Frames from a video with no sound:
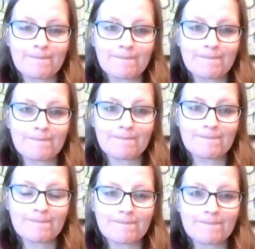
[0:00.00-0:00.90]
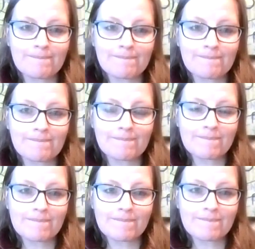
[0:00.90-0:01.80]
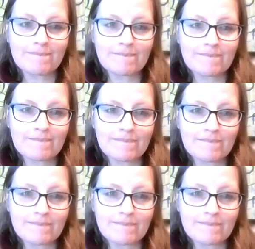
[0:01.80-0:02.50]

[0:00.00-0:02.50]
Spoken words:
This person isn't speaking.